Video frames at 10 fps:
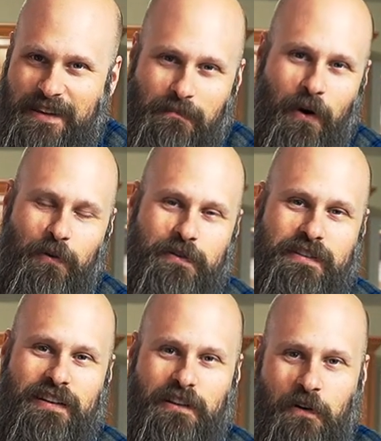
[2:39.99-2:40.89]

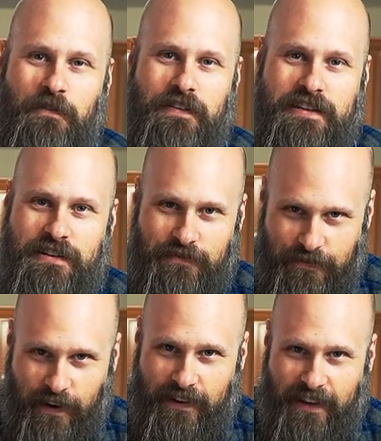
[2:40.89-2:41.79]
most low vision
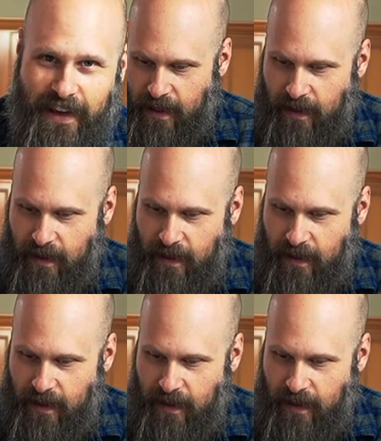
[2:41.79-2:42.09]
friendly.